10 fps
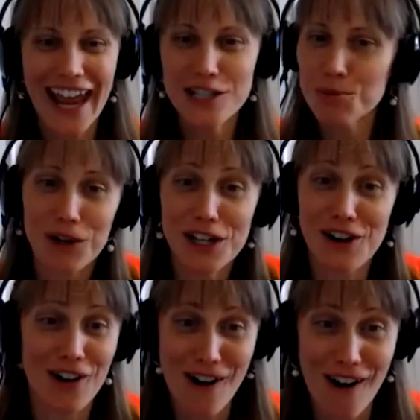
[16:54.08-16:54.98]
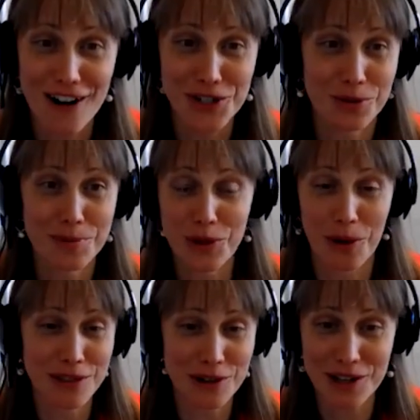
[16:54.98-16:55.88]
It's pretty darn hard to
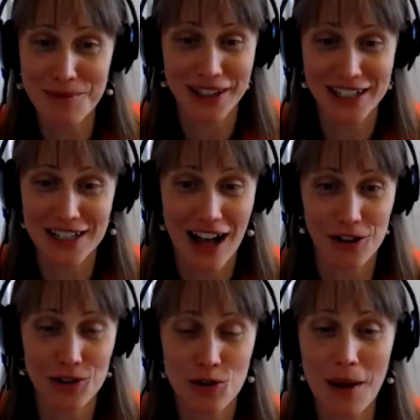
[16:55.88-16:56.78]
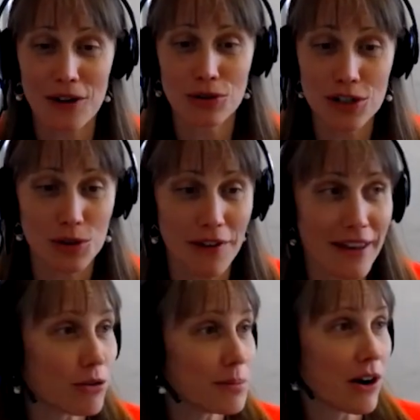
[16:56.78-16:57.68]
absorb $30 million, no matter who you are.
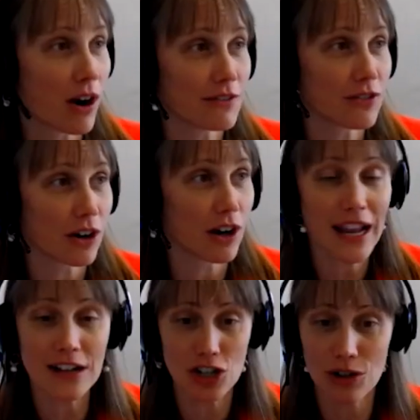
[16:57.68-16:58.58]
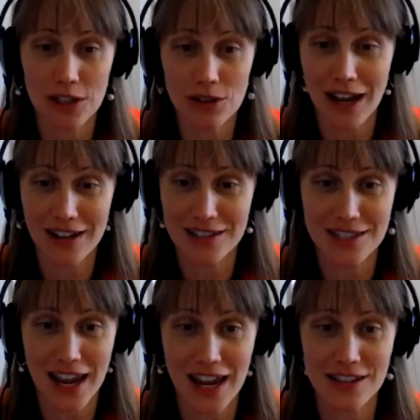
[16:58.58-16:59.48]
That would be hard for an NGO in the United
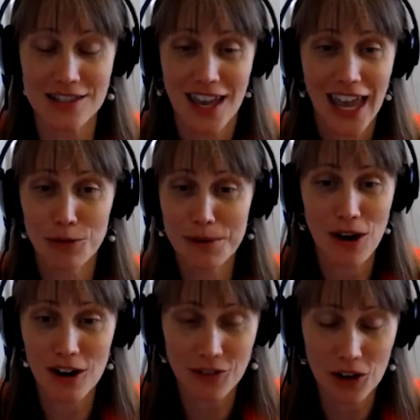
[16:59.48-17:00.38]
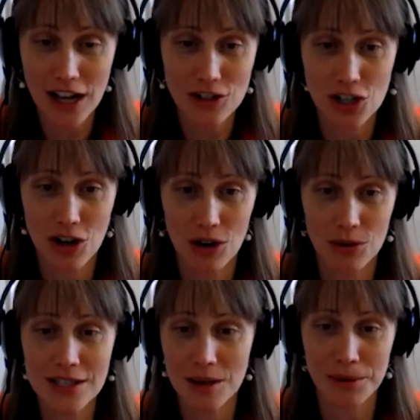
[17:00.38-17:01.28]
States. It'd be hard for an
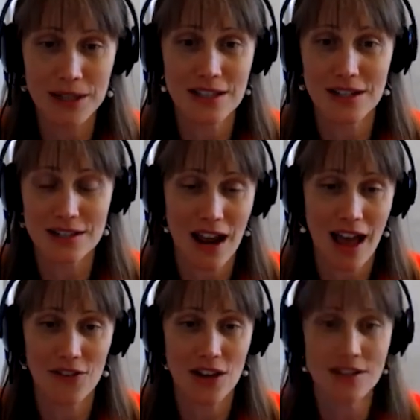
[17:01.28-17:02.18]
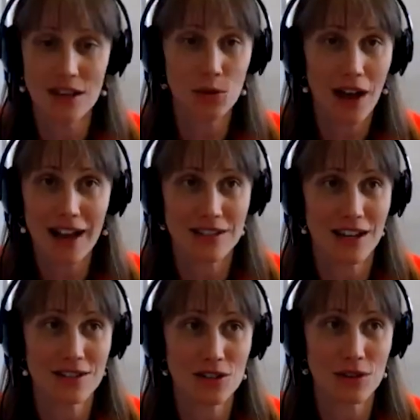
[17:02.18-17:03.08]
NGO in some place that doesn't have as equal
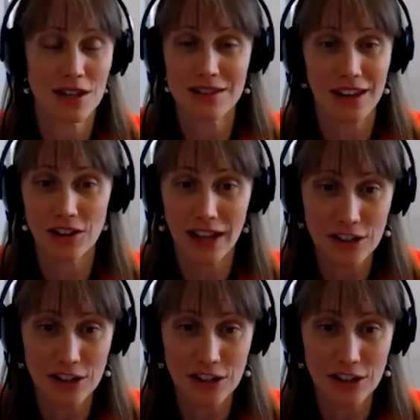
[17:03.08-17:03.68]
access to things like